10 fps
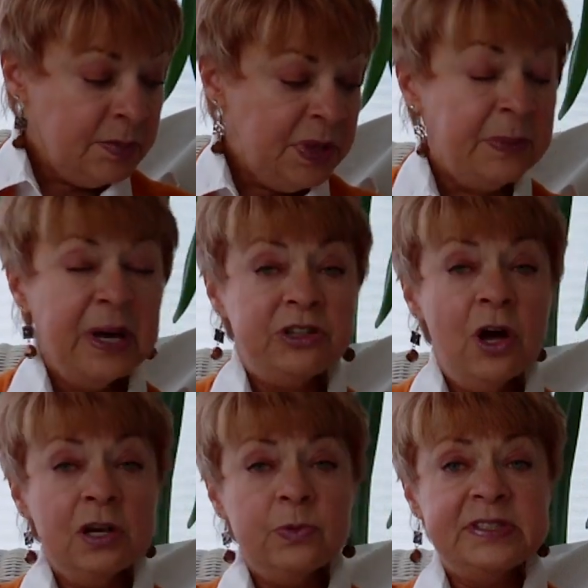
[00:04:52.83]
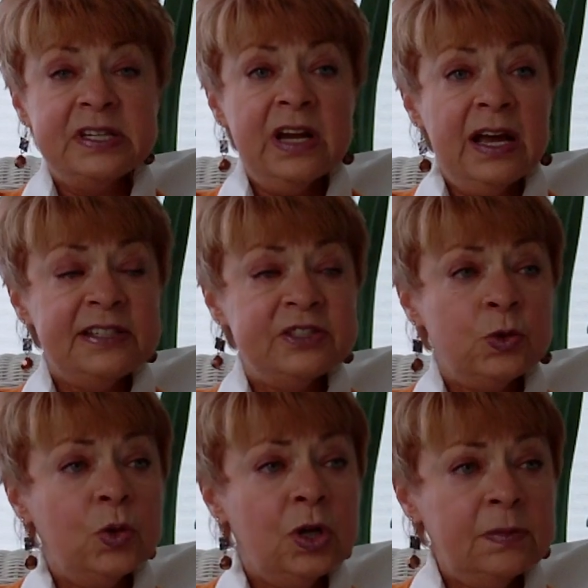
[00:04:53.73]
But my daughter was in high
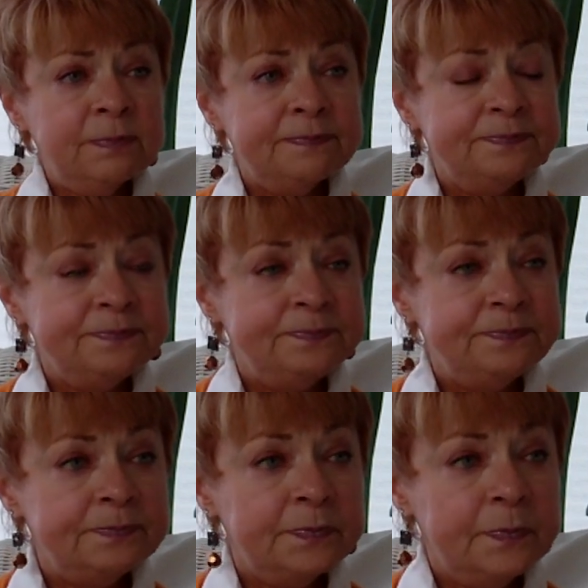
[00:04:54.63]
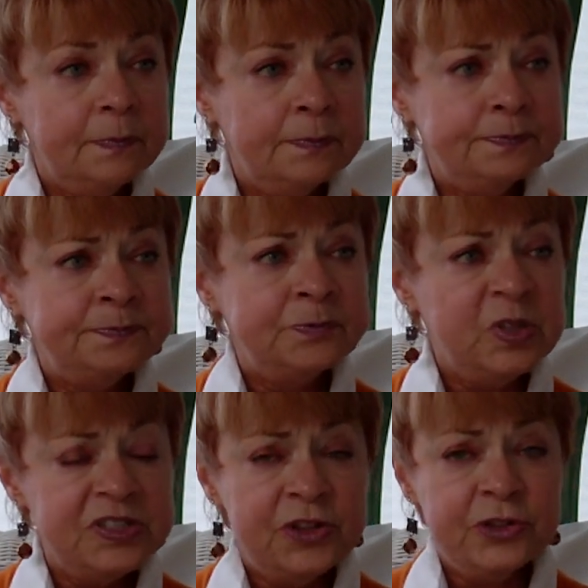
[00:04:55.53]
school,
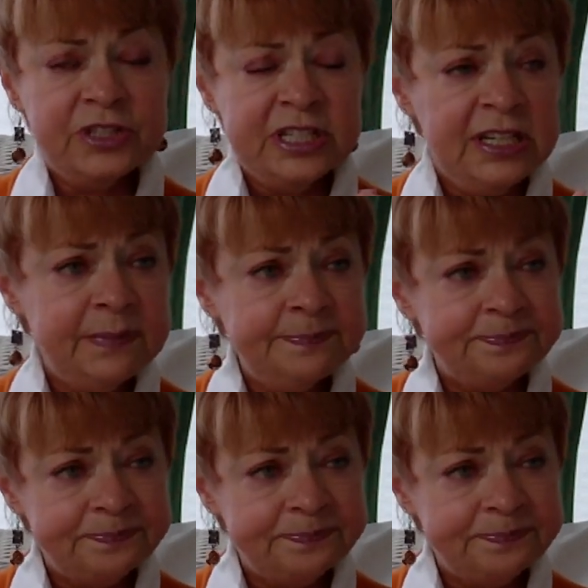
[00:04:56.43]
was 13,